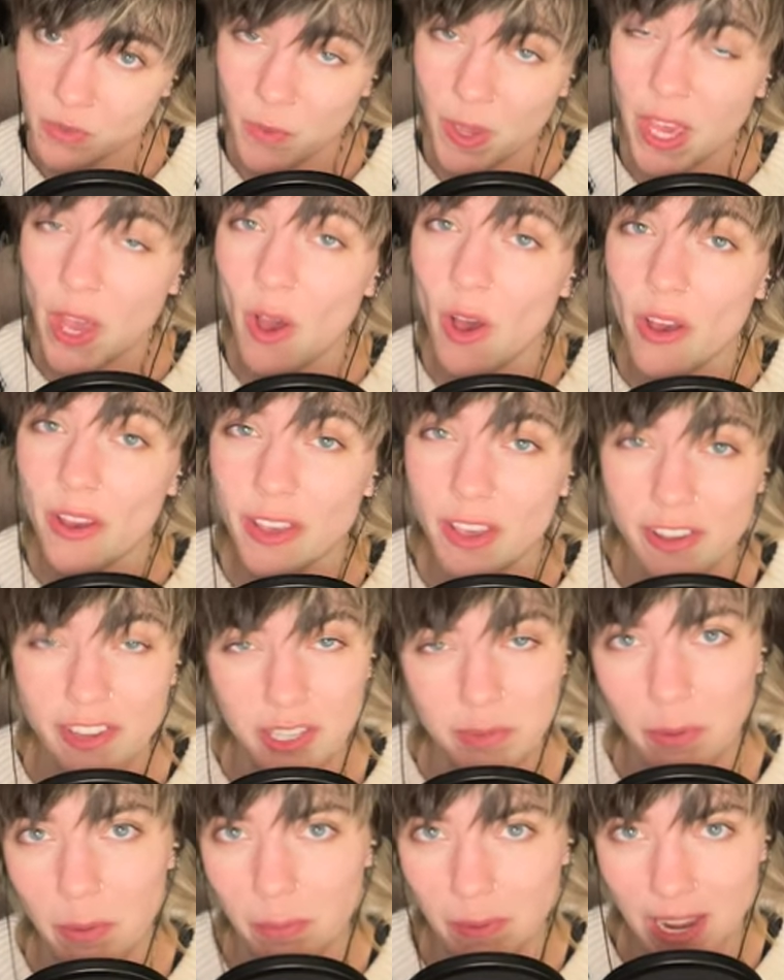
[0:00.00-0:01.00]
We are going
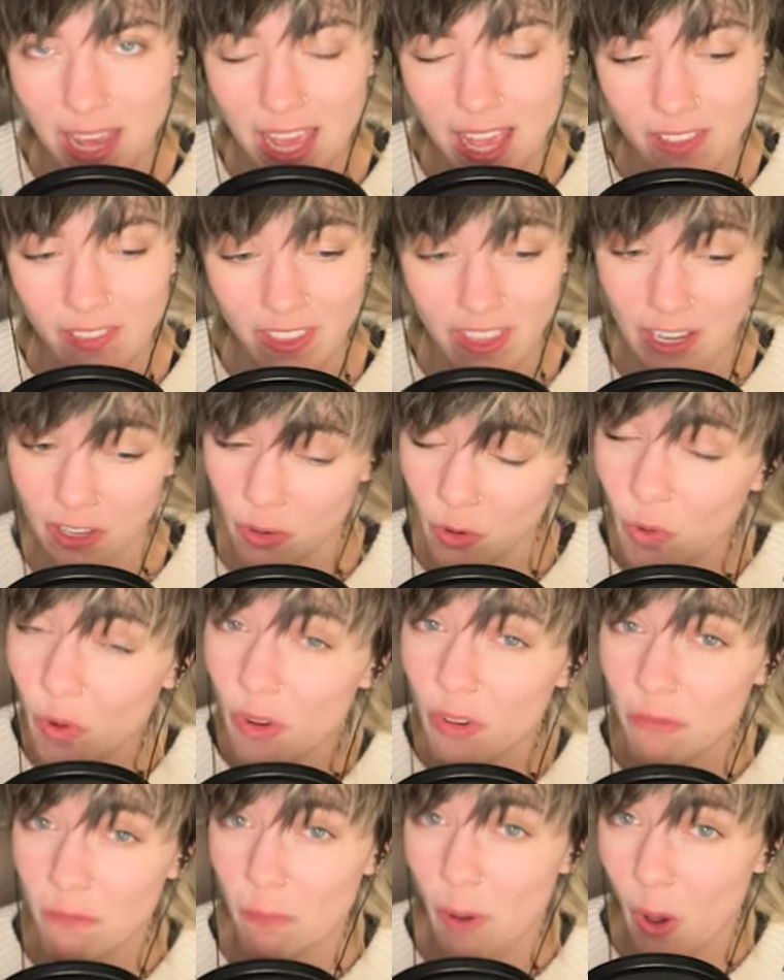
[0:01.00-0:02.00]
to be playing the
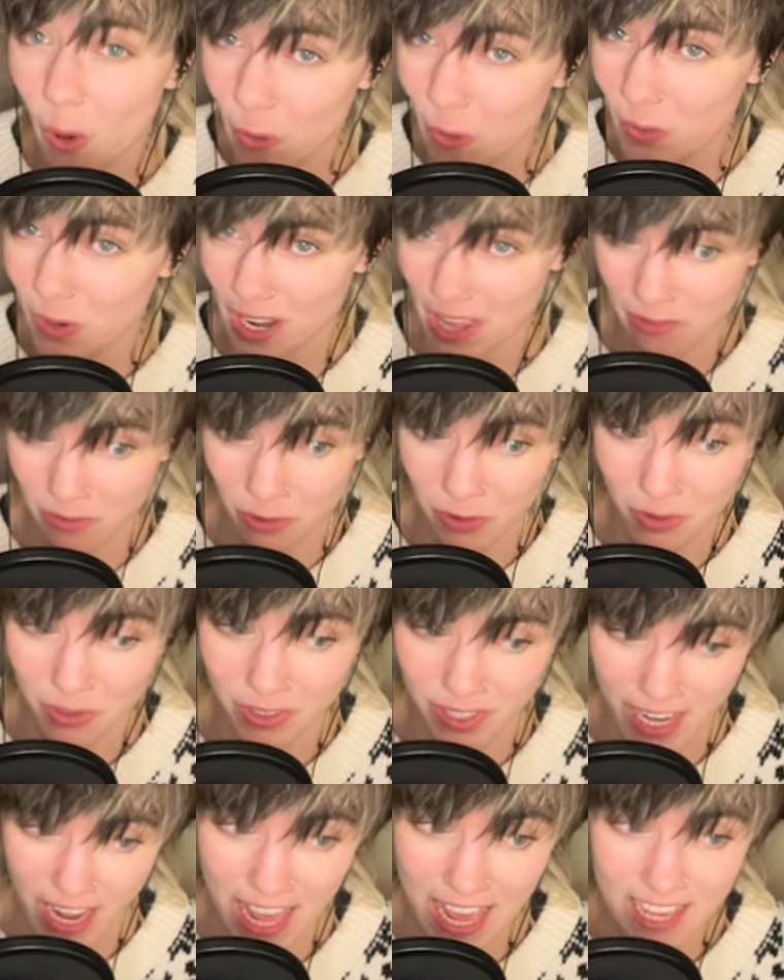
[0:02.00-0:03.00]
North Pole level
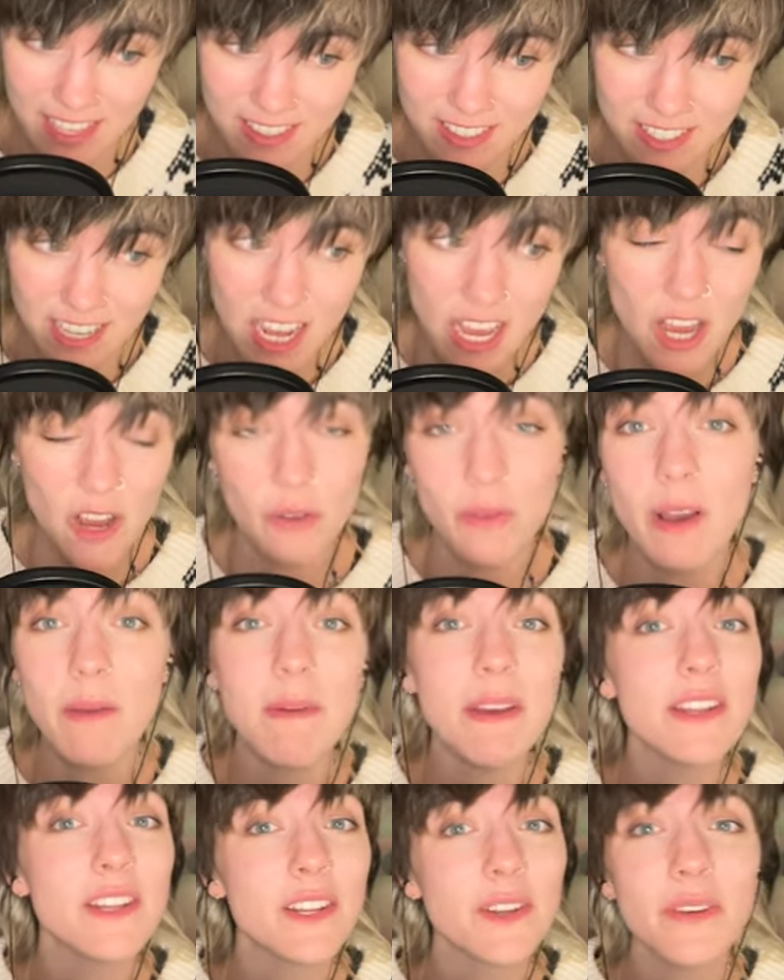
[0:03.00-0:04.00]
next. We've
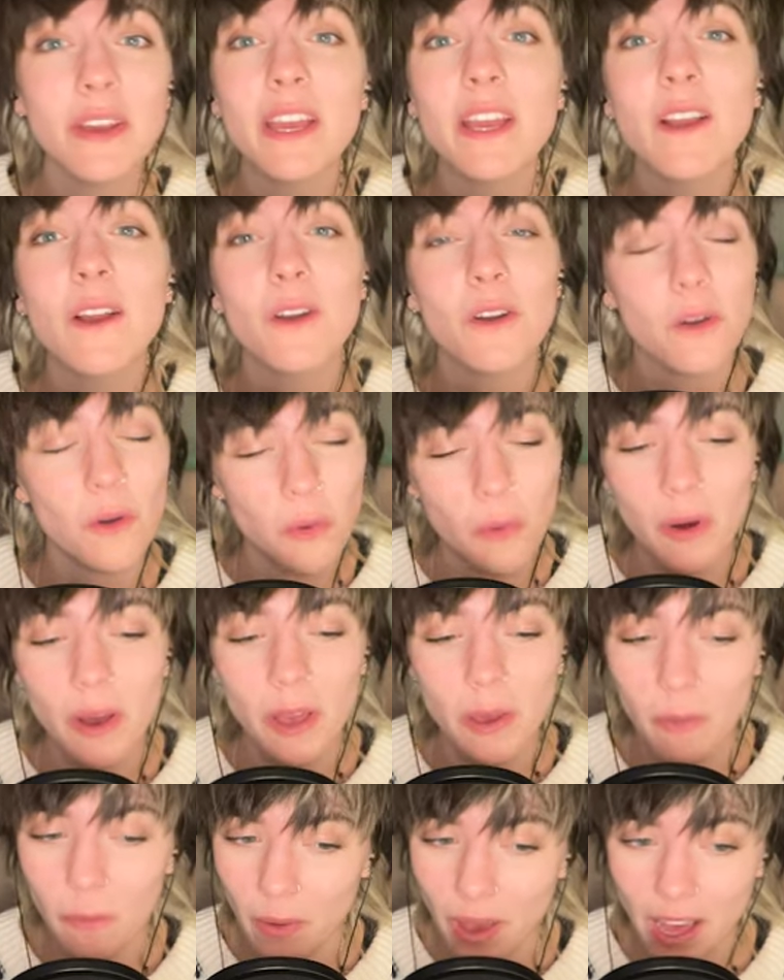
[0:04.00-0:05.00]
been doing
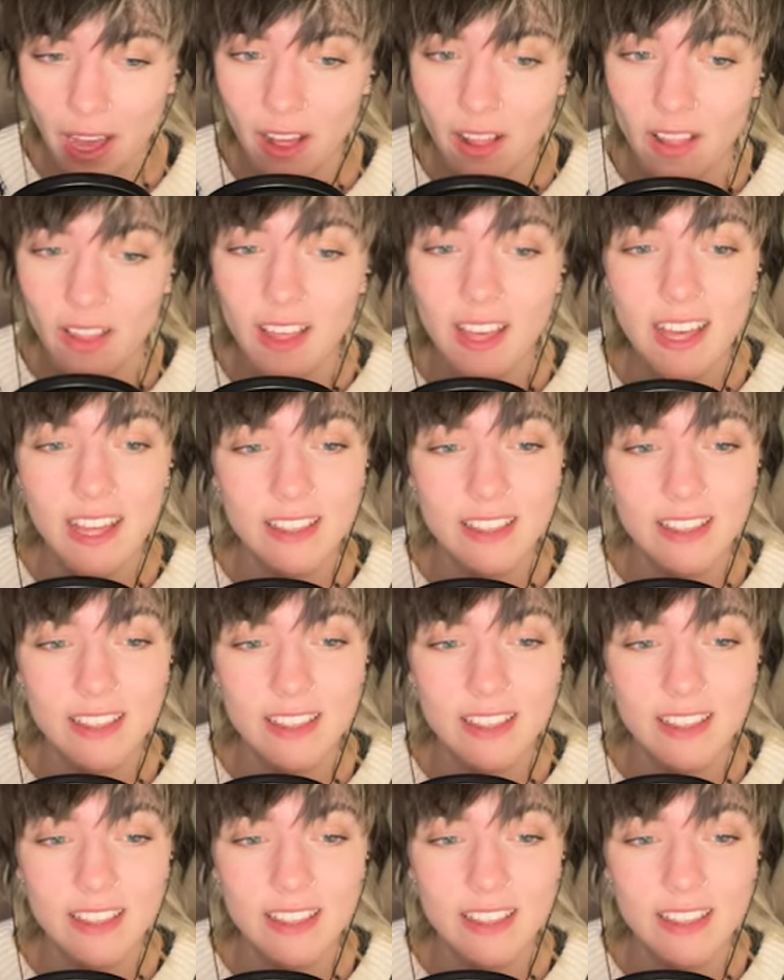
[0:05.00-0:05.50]
quite well.